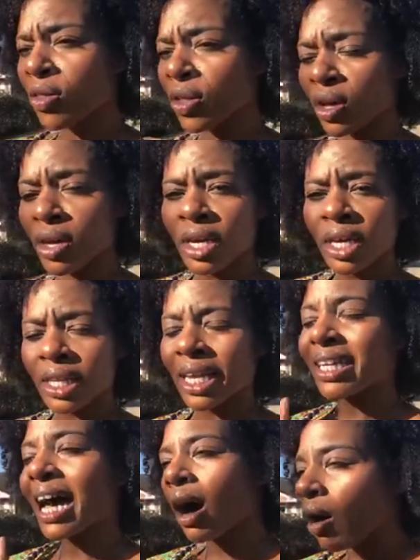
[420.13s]
the like
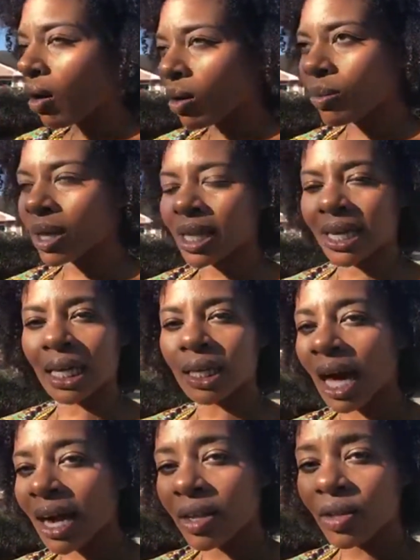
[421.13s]
not all but like a
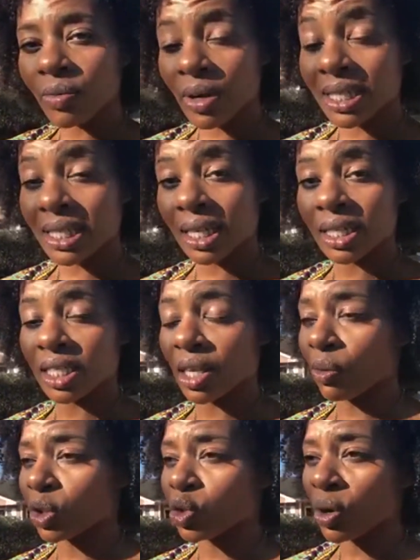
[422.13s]
lot of the residents they
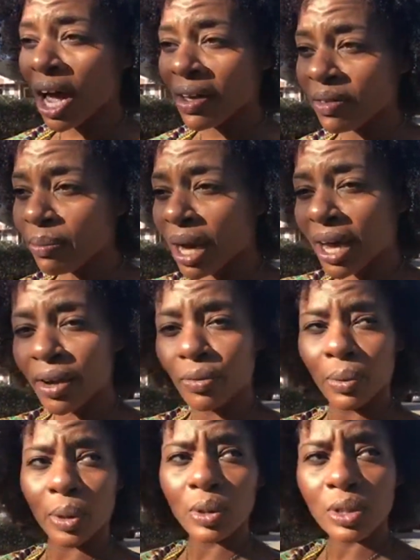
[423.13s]
were driving by
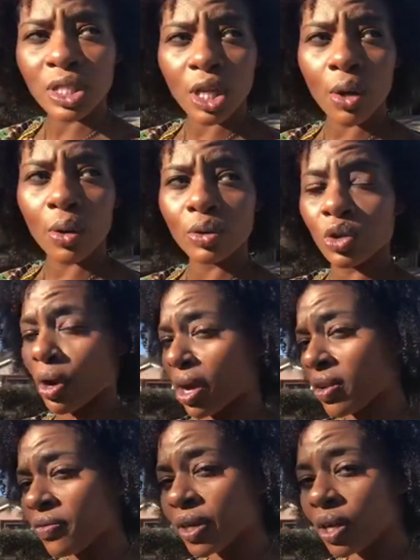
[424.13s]
real slow trying
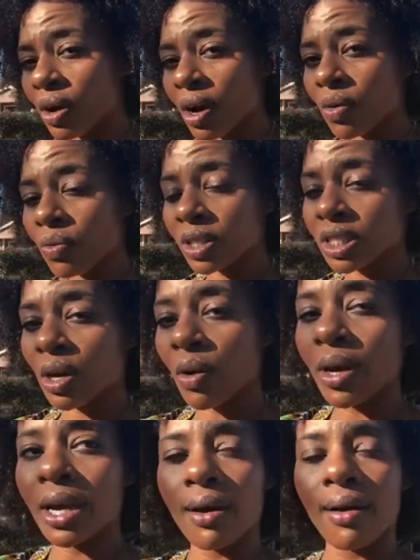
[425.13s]
to figure out what's
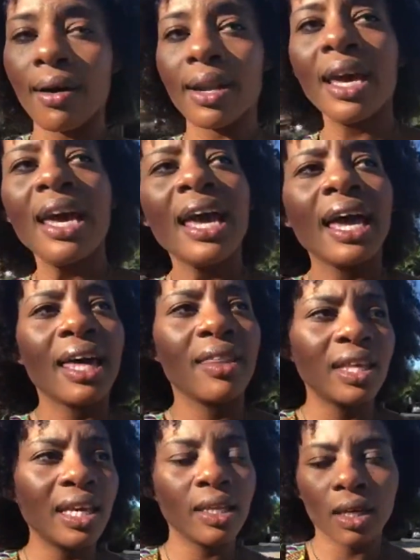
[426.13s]
going on and
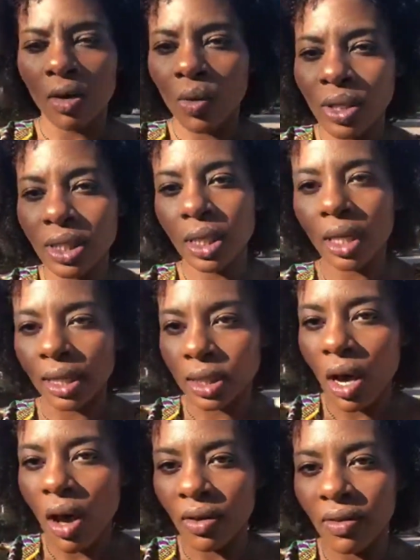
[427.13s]
then of course they're gonna
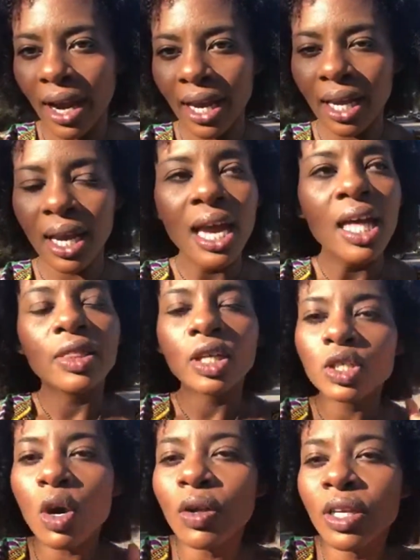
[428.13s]
talk right
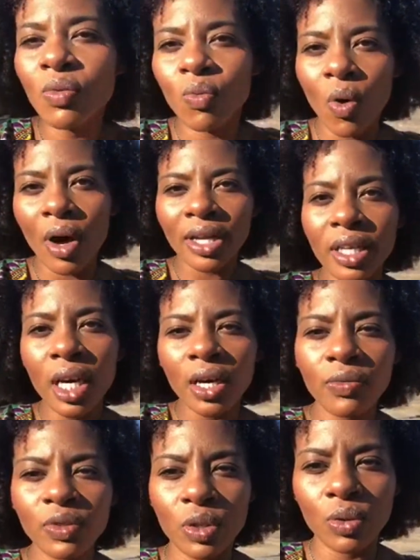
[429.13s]
there's only one
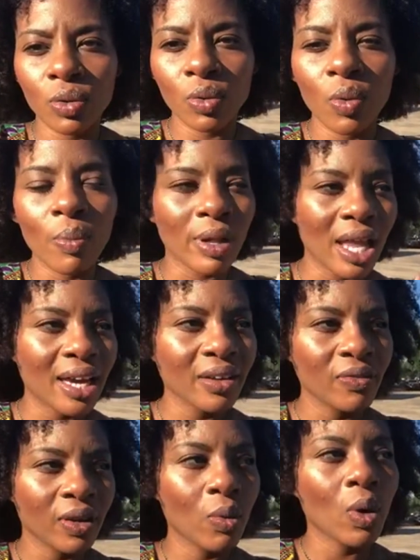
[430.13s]
of two black
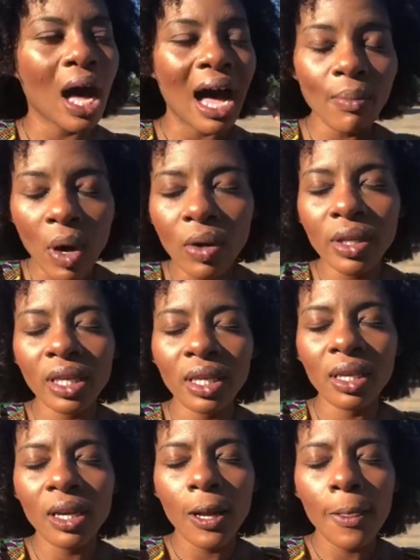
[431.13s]
well i'm only
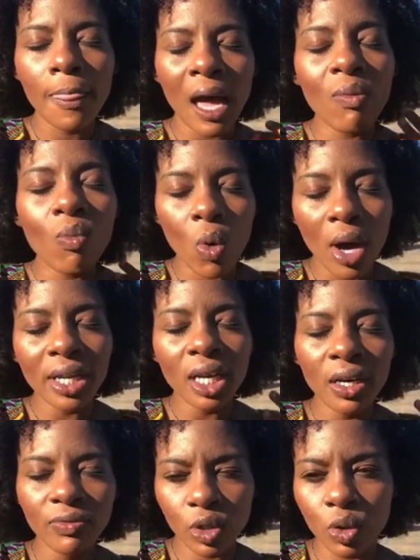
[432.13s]
i'm one
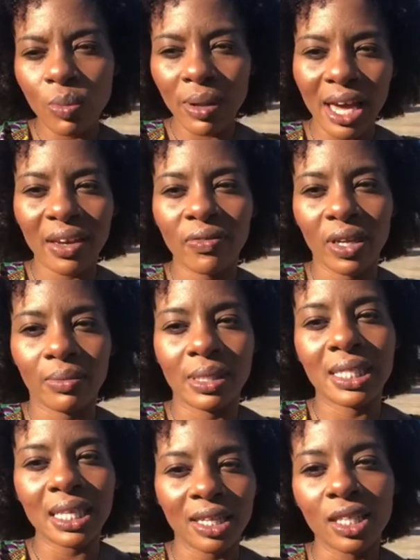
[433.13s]
of two black
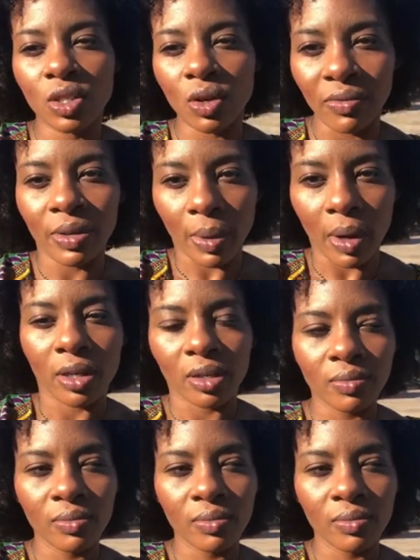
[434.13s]
families at this rv park